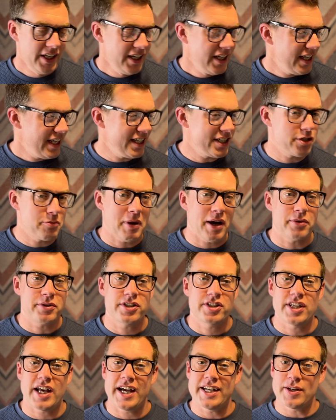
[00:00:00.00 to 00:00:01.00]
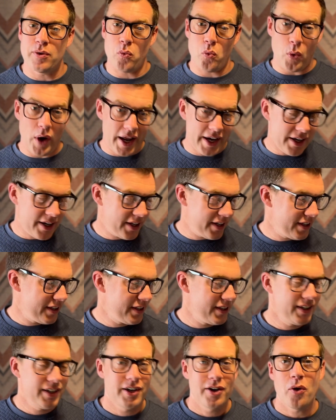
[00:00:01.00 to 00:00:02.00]
It's about deciding when,
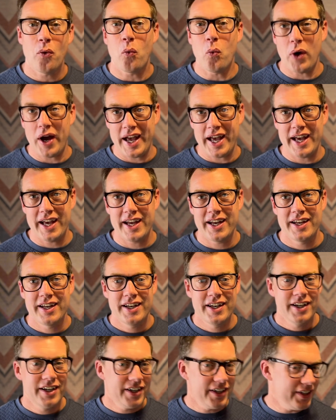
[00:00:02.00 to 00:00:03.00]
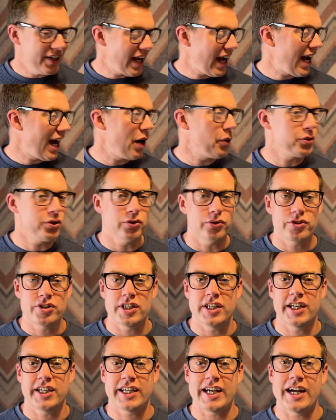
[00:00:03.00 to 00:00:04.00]
where, and how you'll
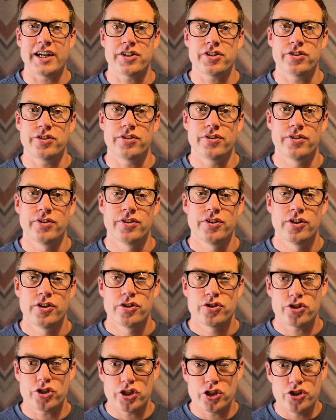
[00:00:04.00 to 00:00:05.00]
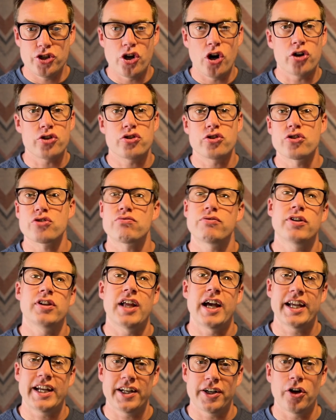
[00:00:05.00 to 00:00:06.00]
take action. So you're not just
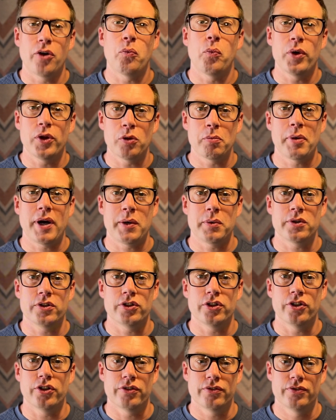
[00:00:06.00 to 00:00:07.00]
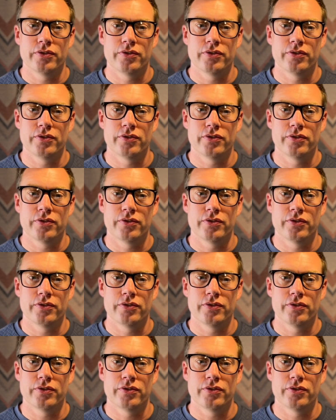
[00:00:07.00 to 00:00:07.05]
relying on willpower alone.